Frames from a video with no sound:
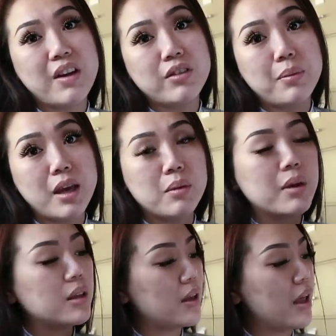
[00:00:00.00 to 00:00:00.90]
every
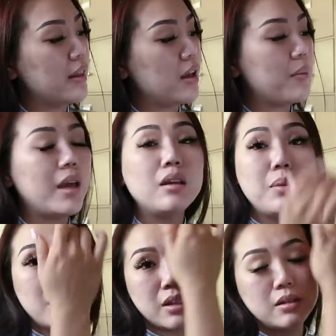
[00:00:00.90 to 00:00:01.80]
payment that they make,
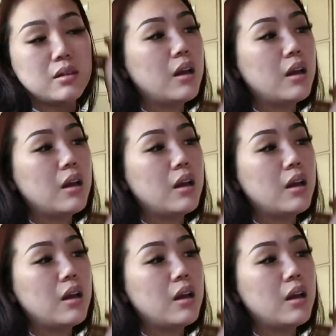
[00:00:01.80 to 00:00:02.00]
because